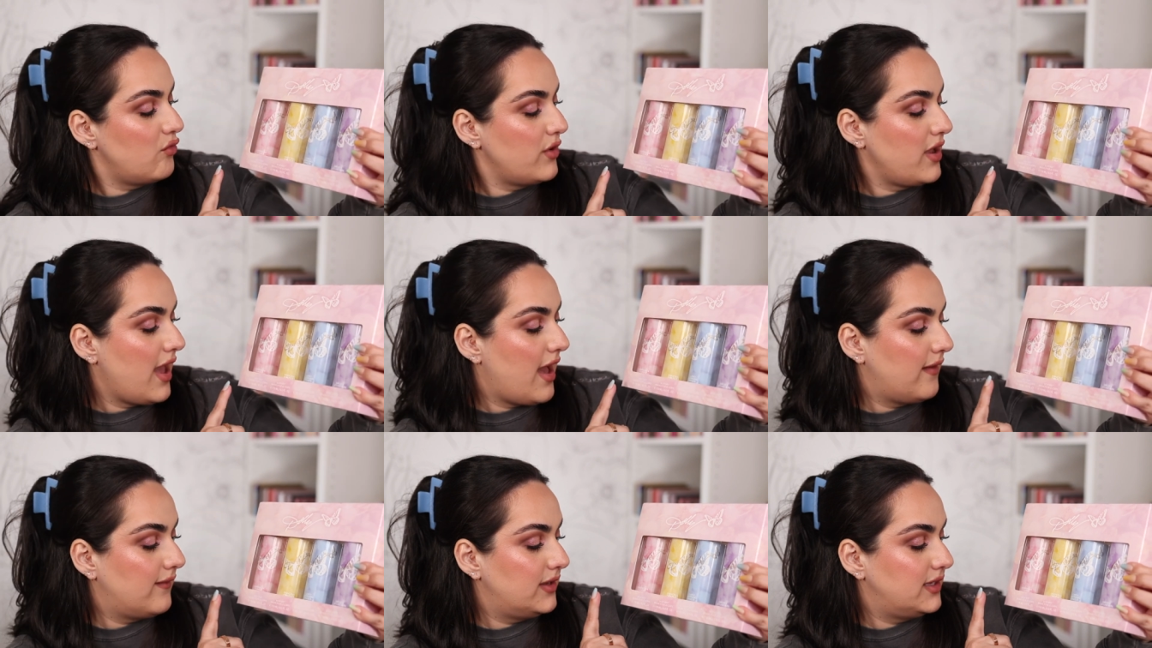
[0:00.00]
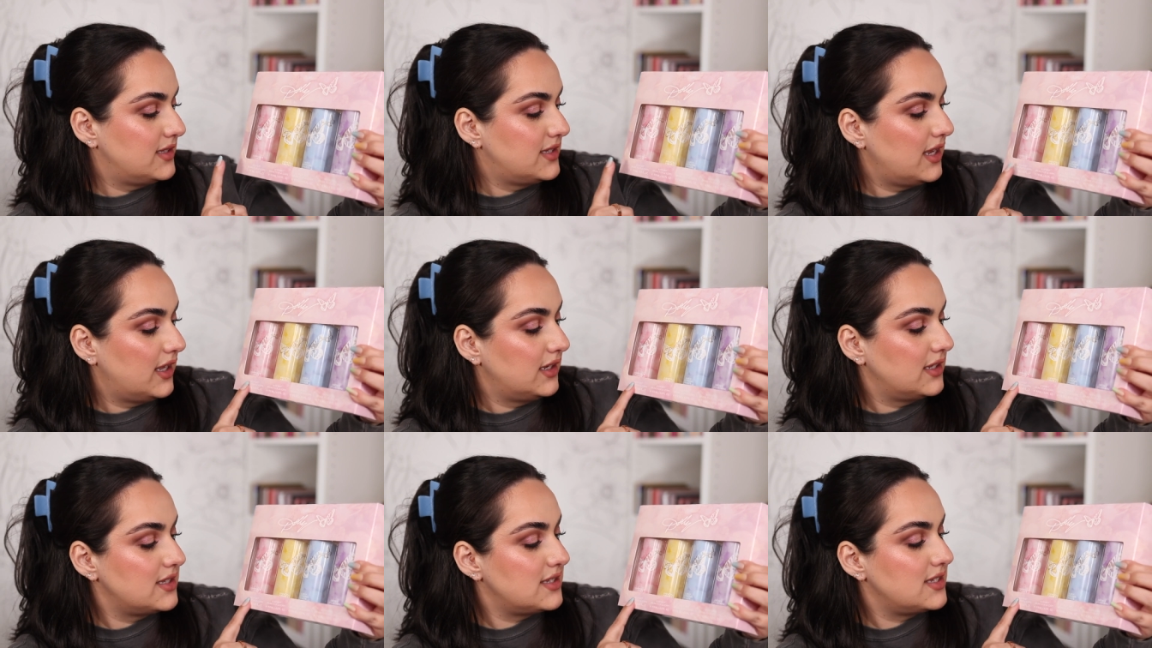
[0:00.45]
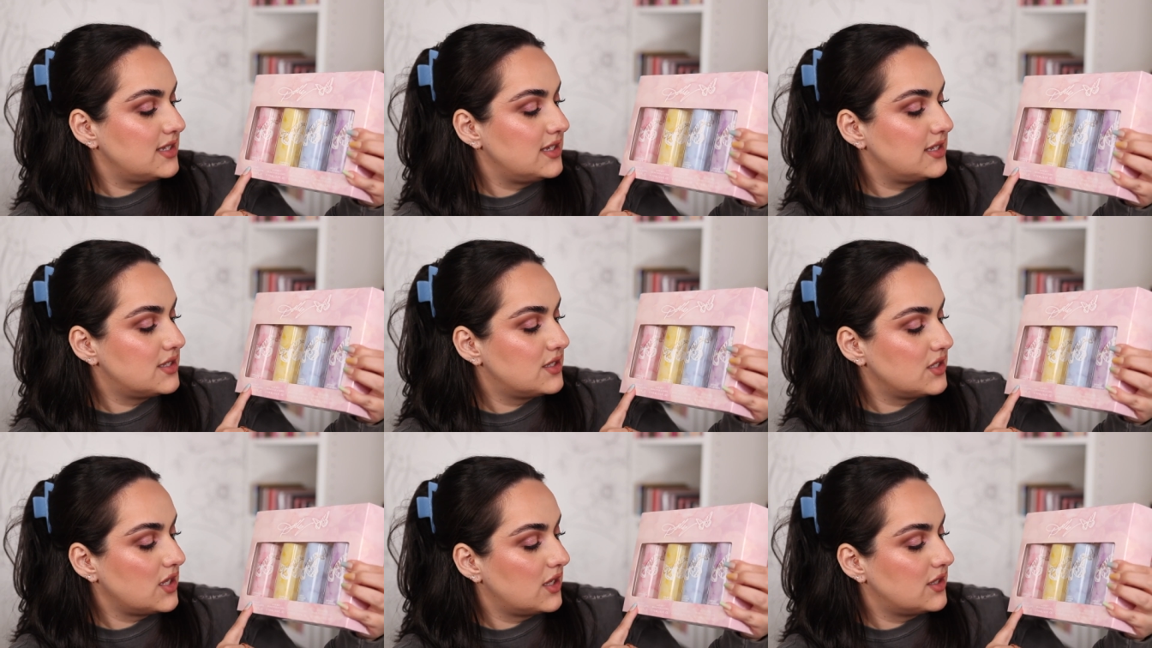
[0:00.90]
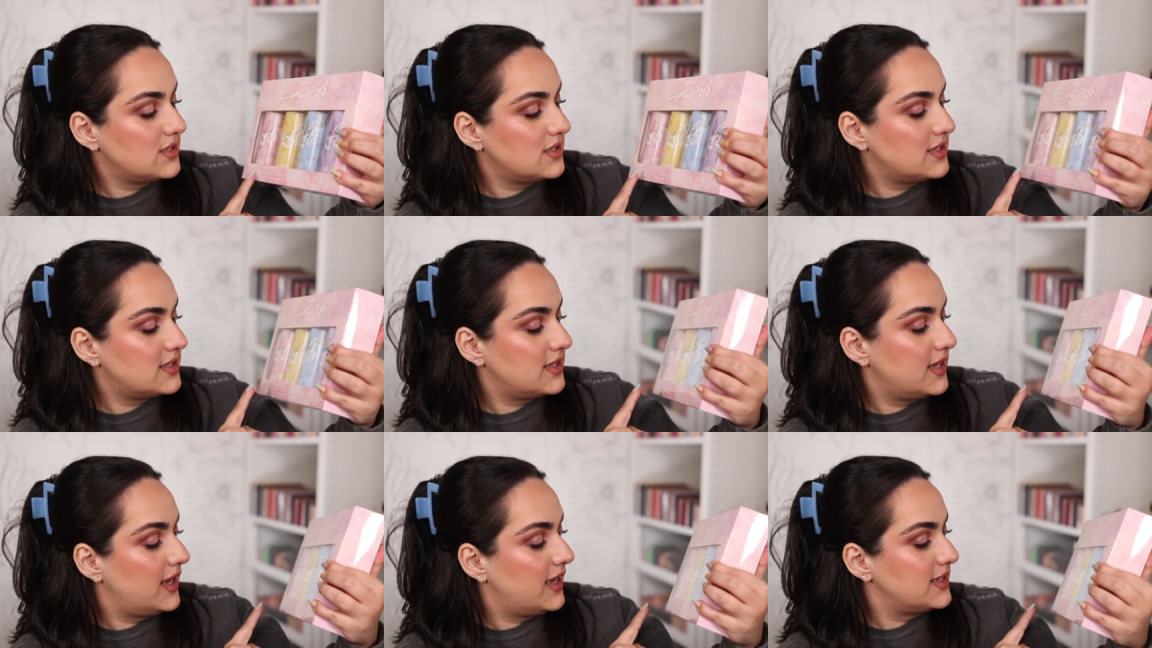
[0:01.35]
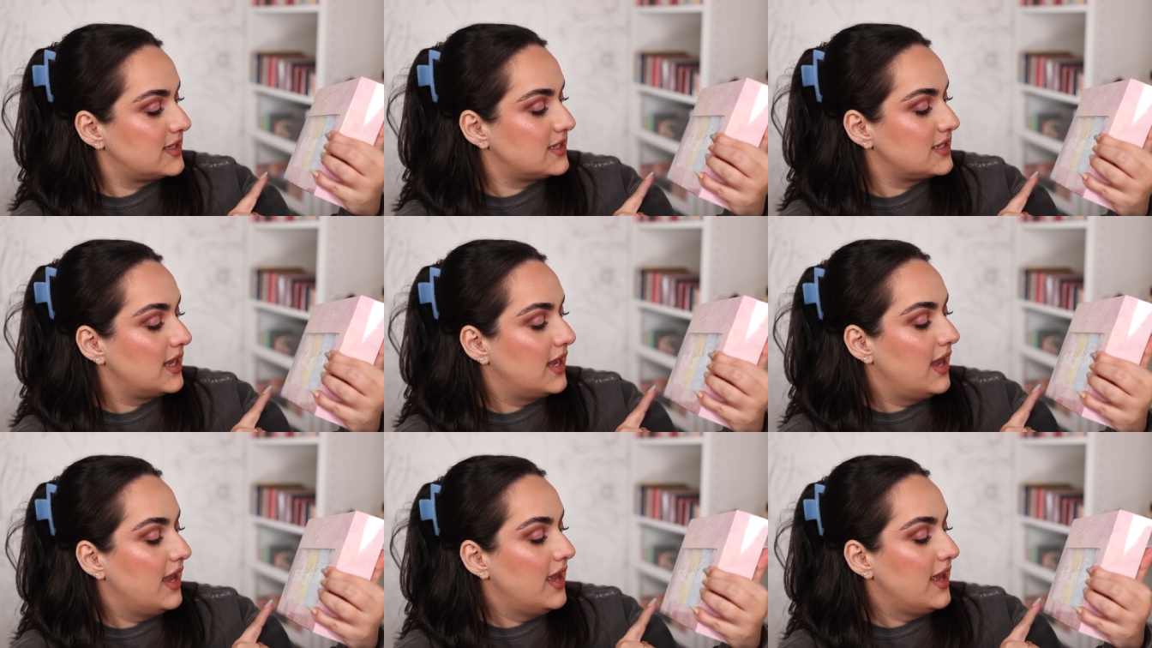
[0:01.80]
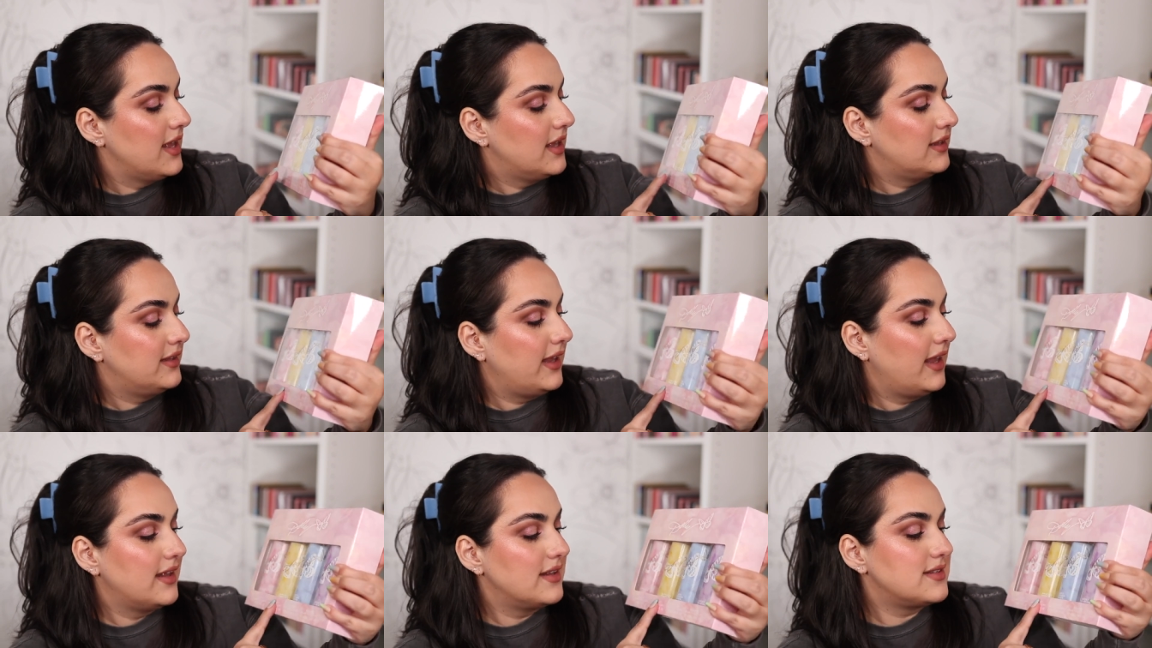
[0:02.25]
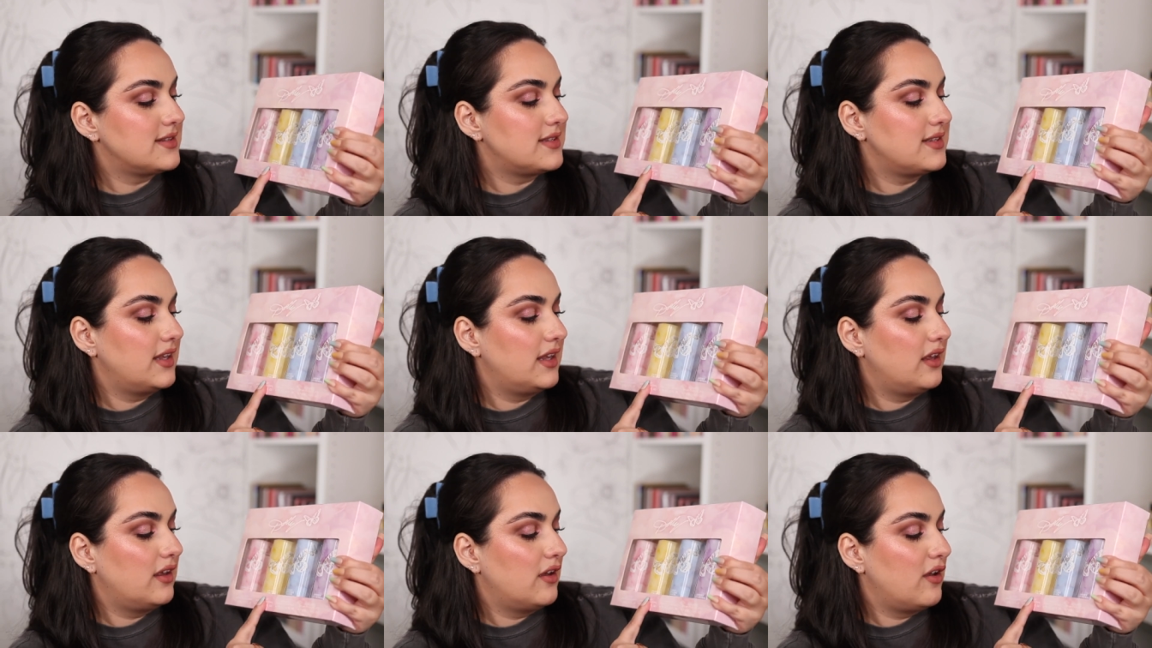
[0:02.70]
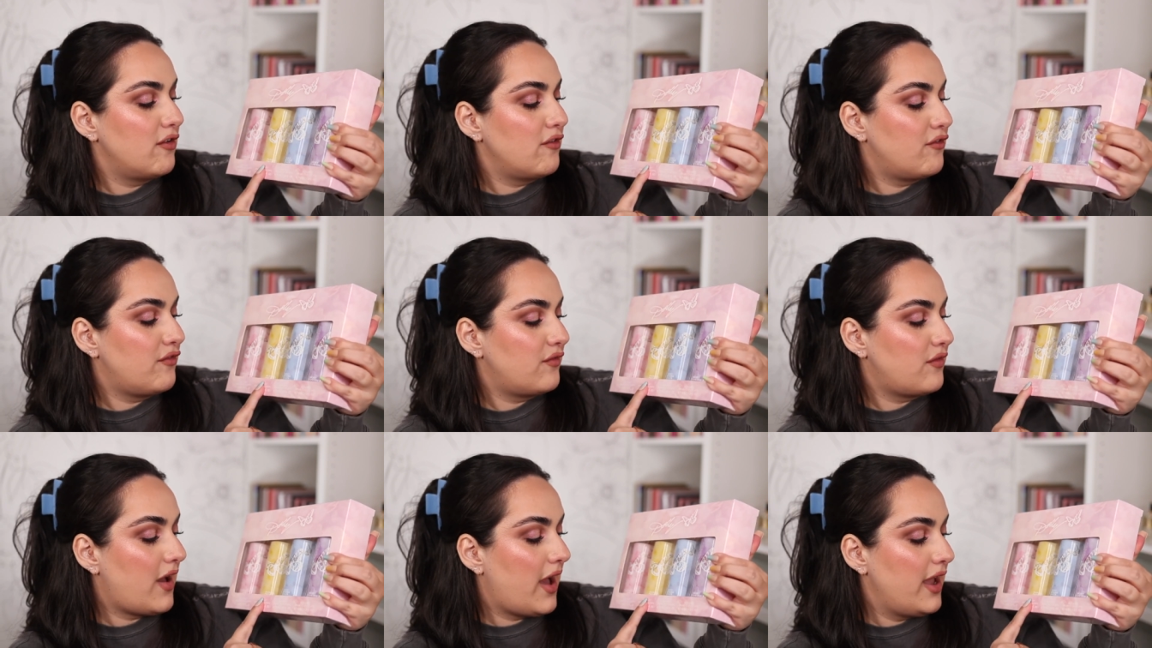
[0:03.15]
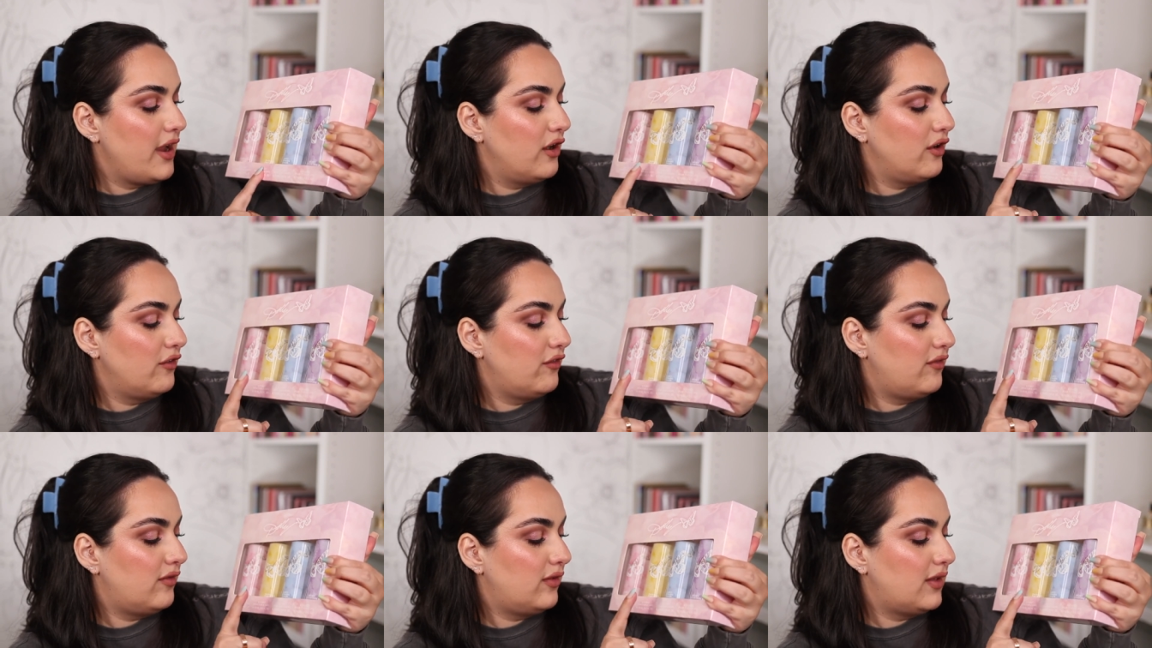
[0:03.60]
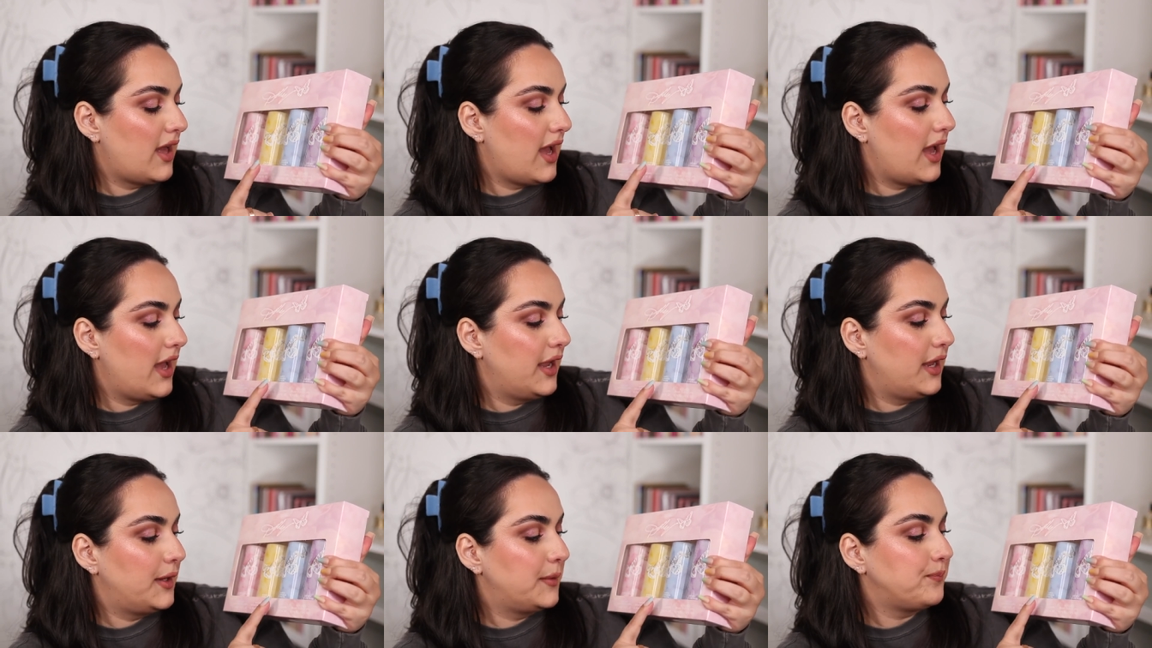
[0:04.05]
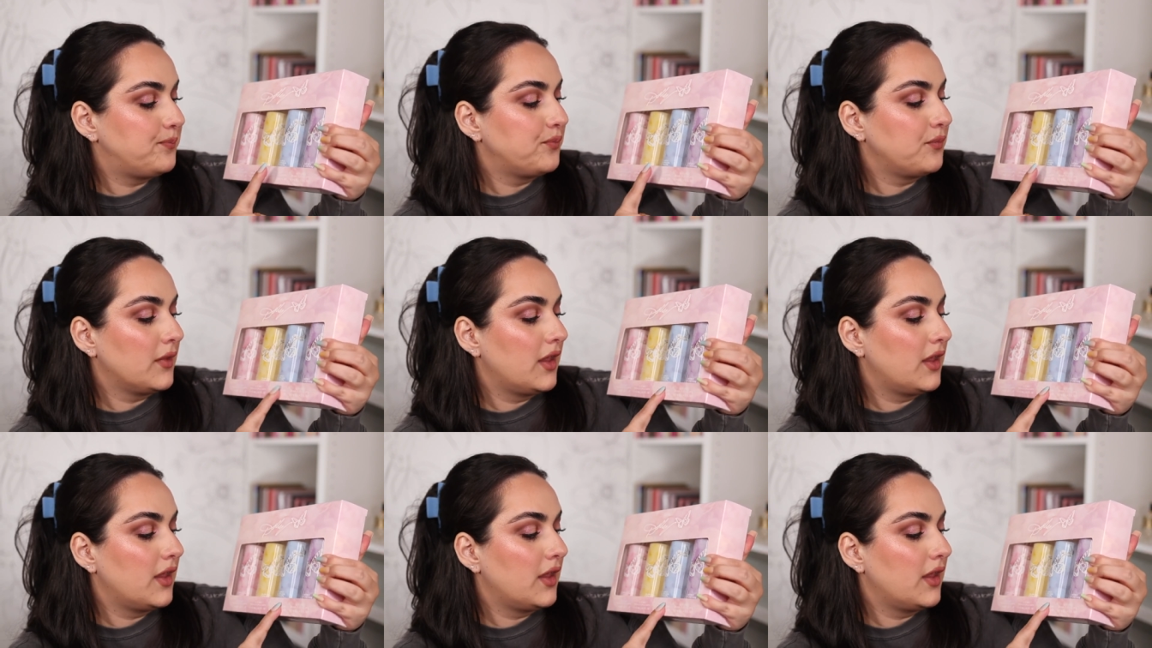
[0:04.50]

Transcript: We have a Tennessee Sunset, Dancing, Firefly,